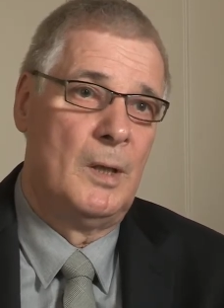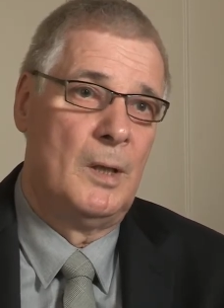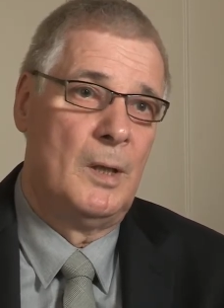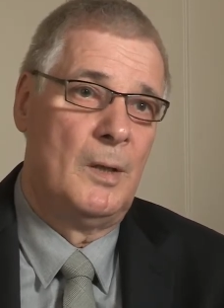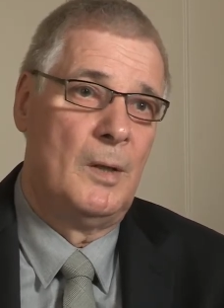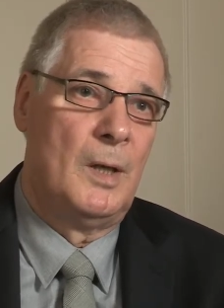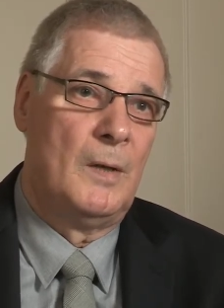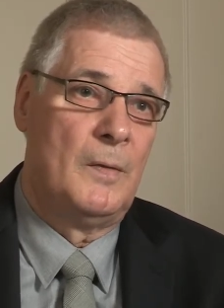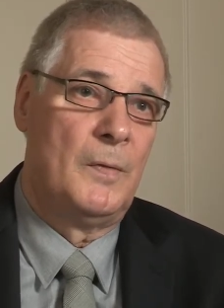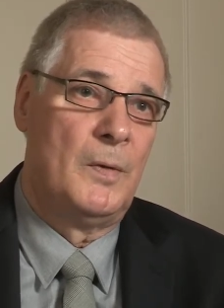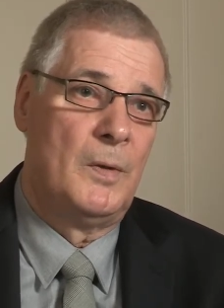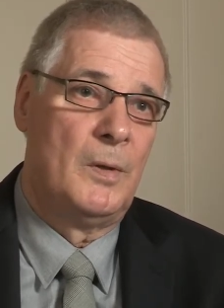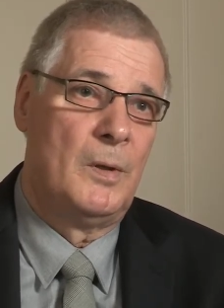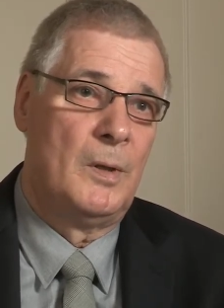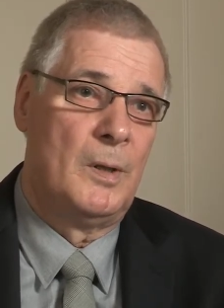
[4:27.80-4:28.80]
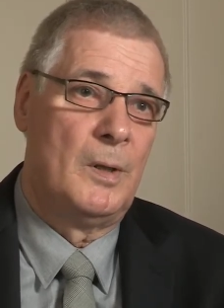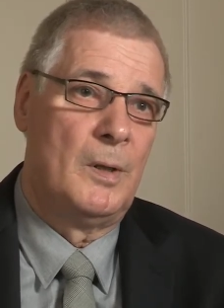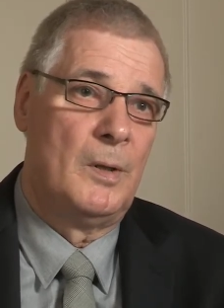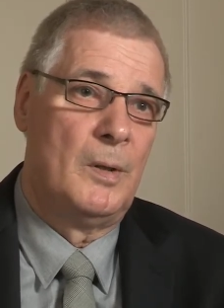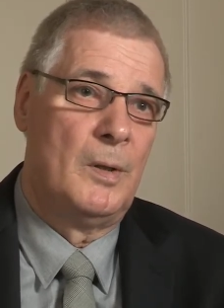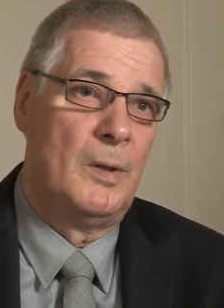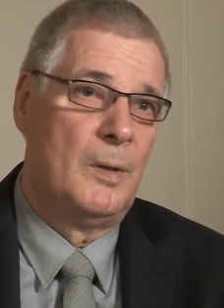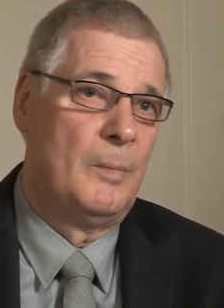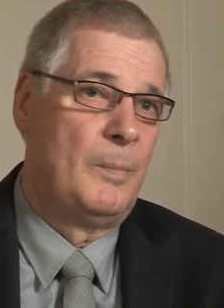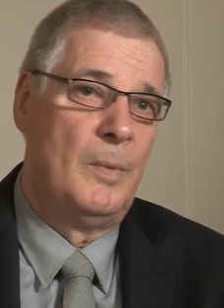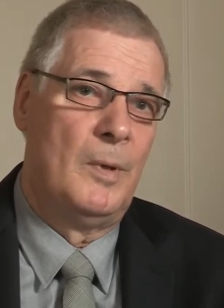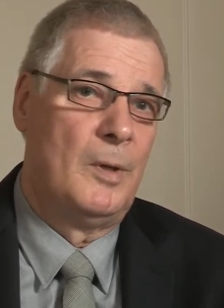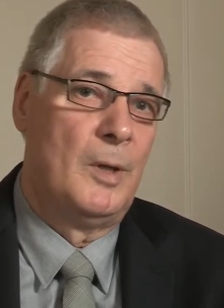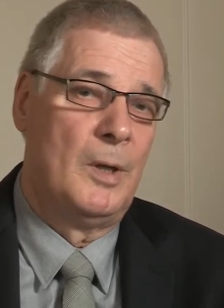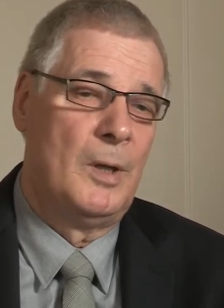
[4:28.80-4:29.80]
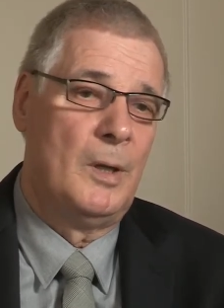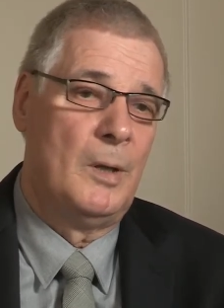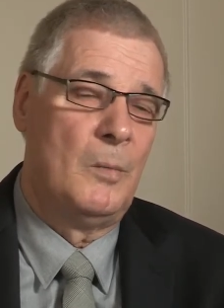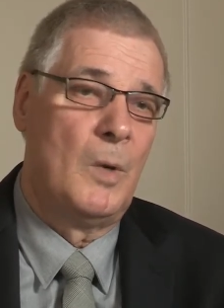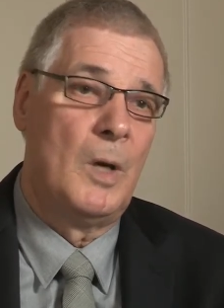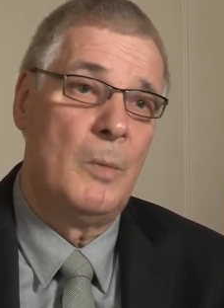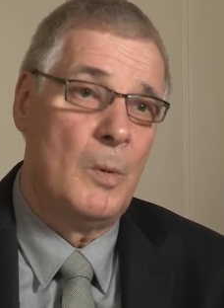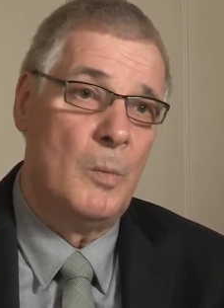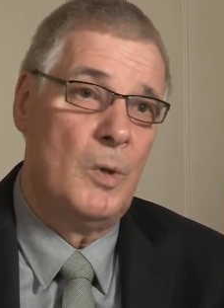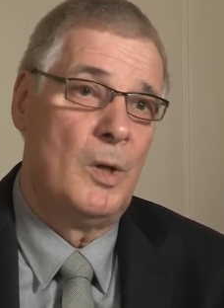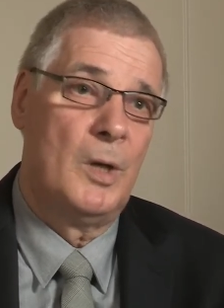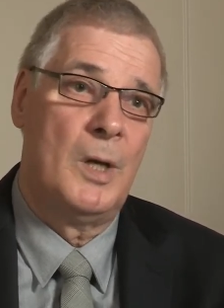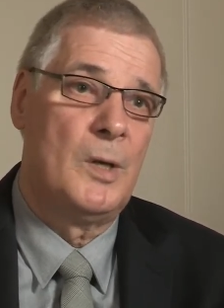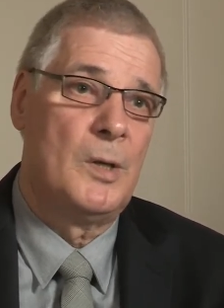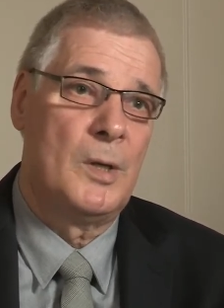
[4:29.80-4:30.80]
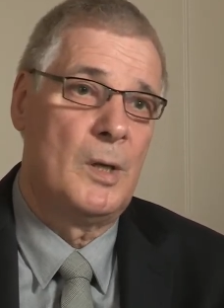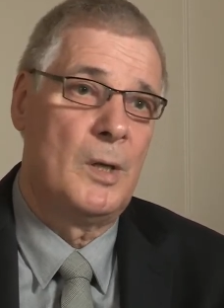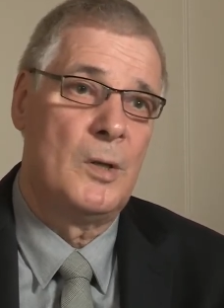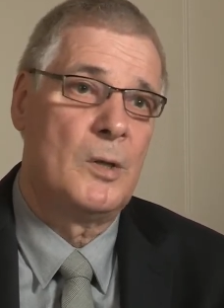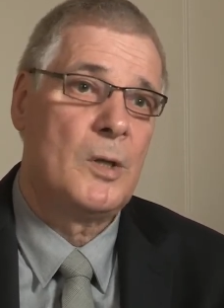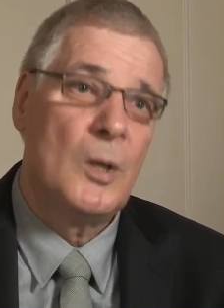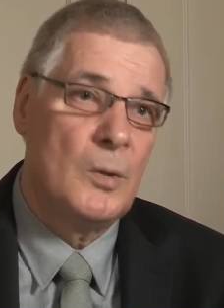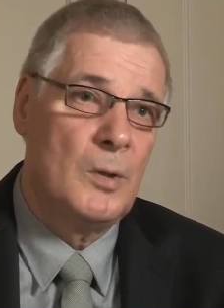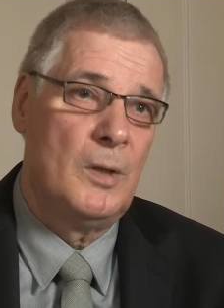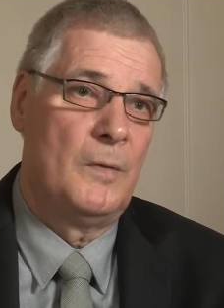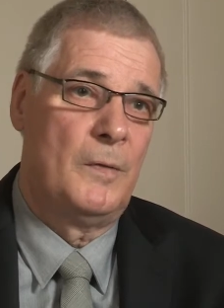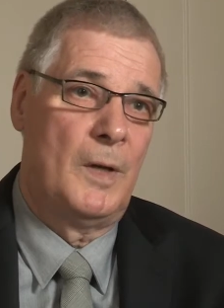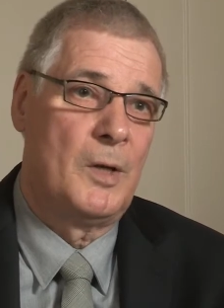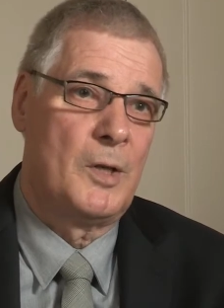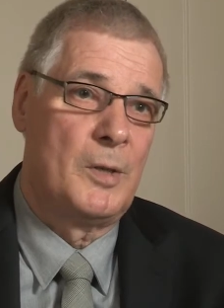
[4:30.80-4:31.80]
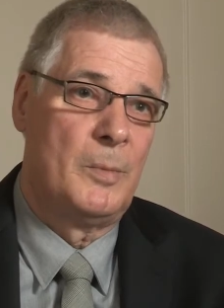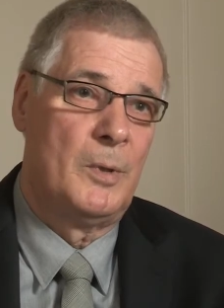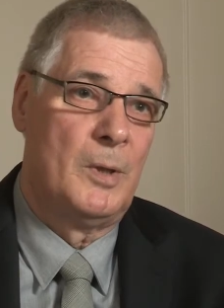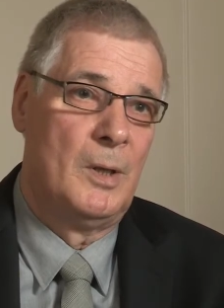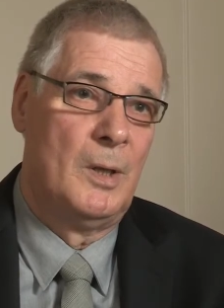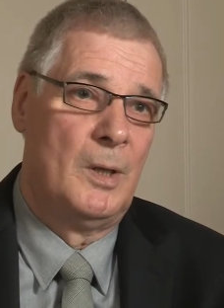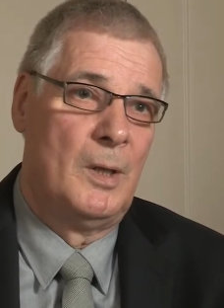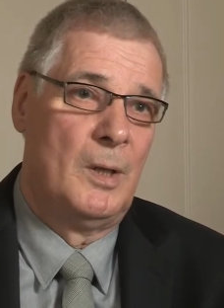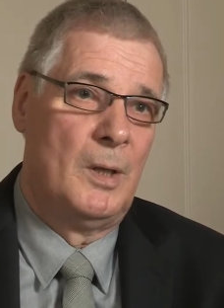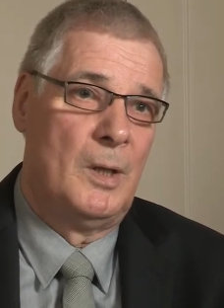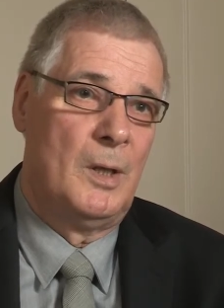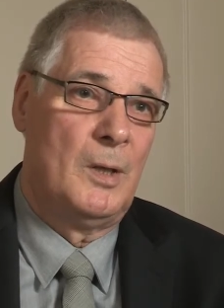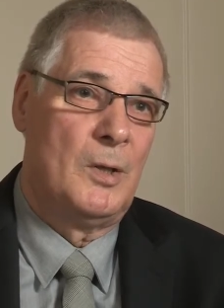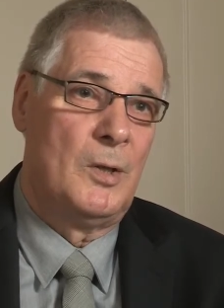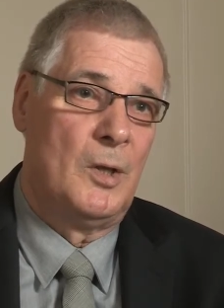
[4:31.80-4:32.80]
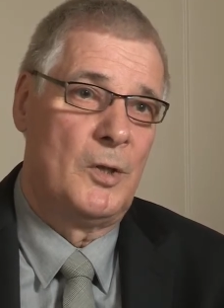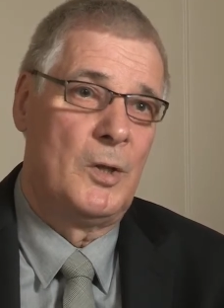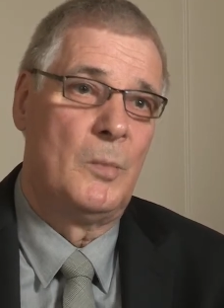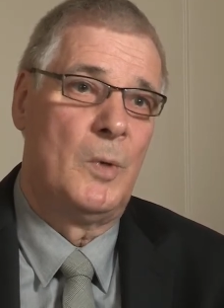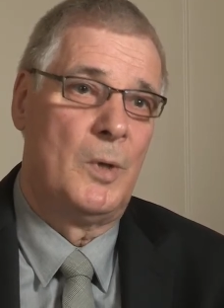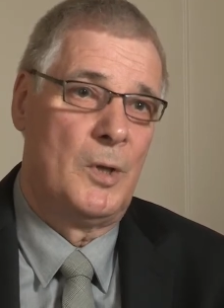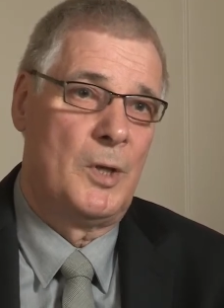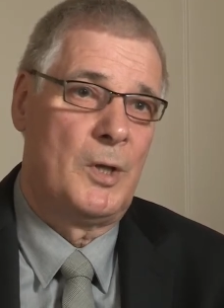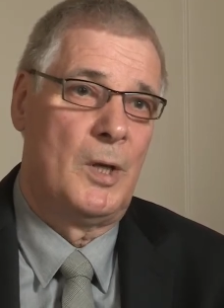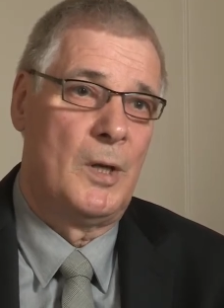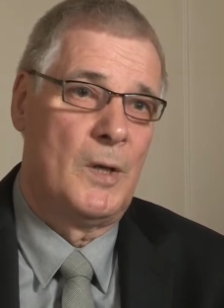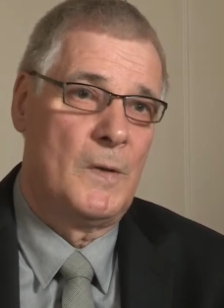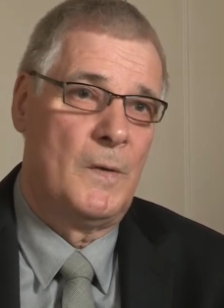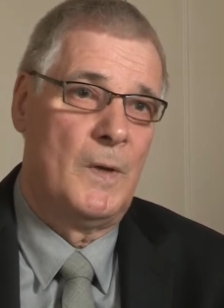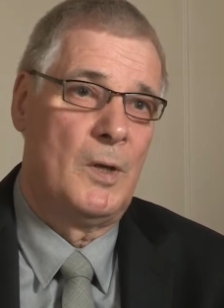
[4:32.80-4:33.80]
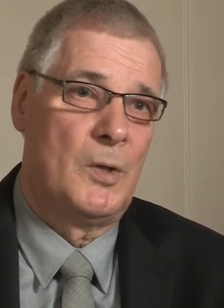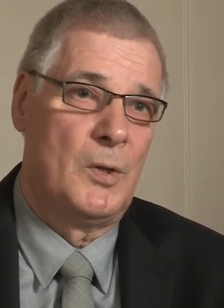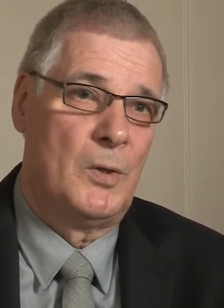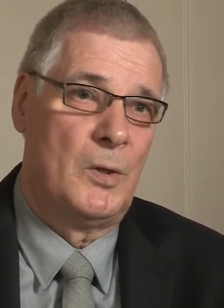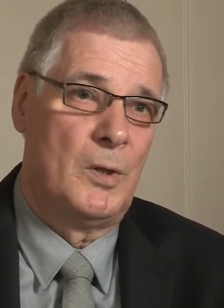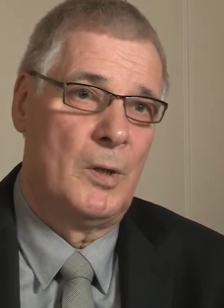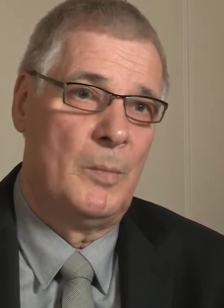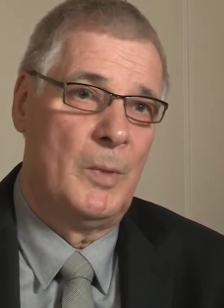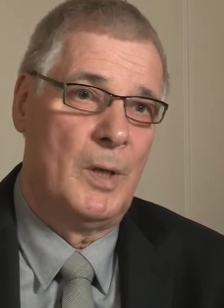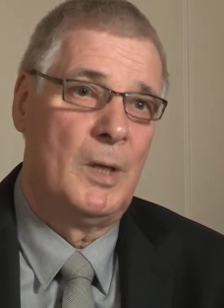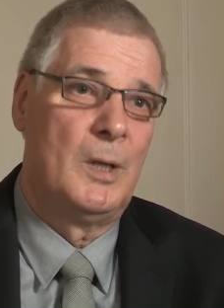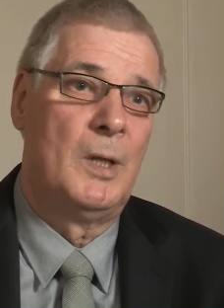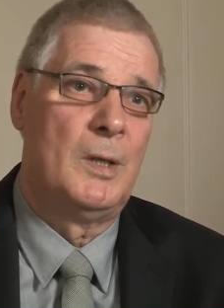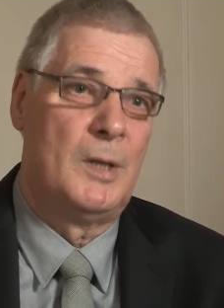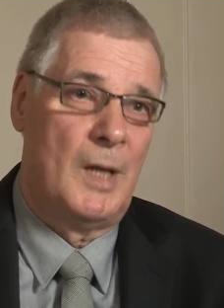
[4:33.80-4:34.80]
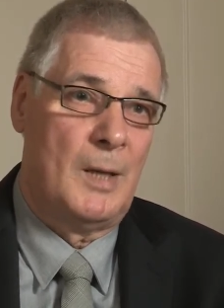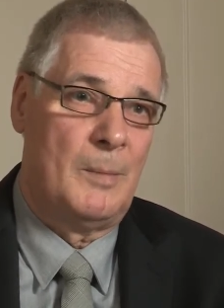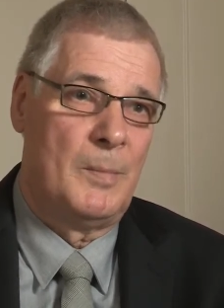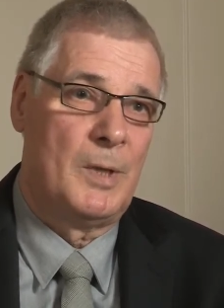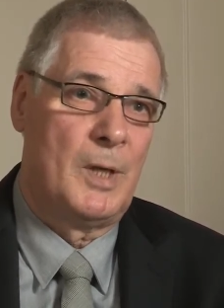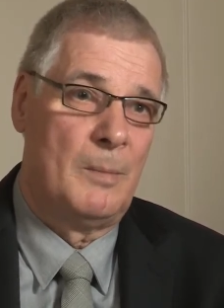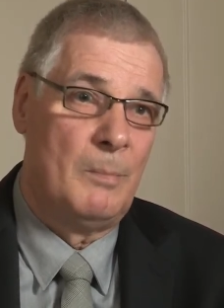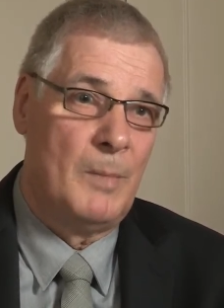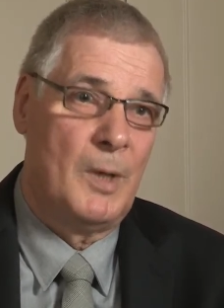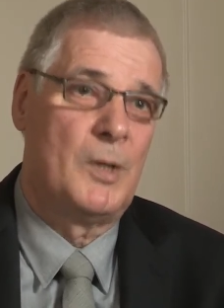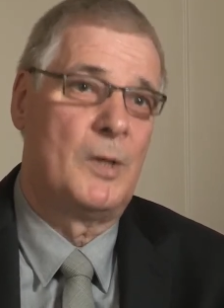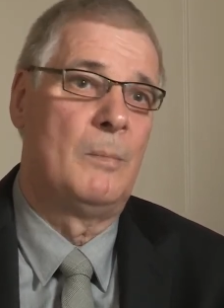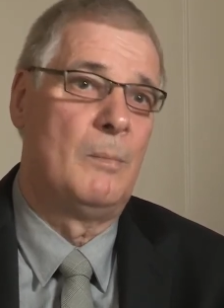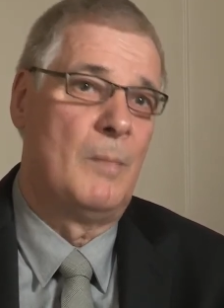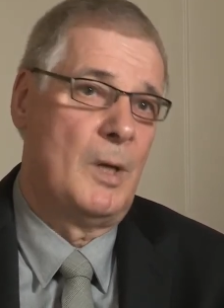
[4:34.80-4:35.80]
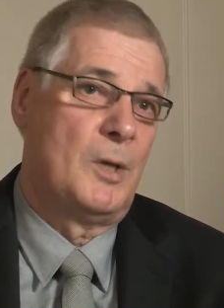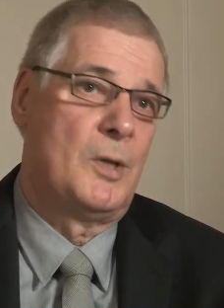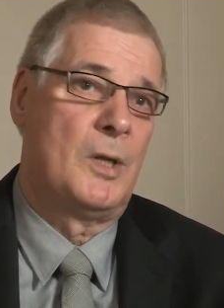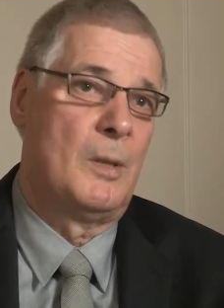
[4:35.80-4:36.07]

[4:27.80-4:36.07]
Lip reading: and therefore the way we work is totally flexible. It's not a one-size-fits-all, and we can adapt and mix and match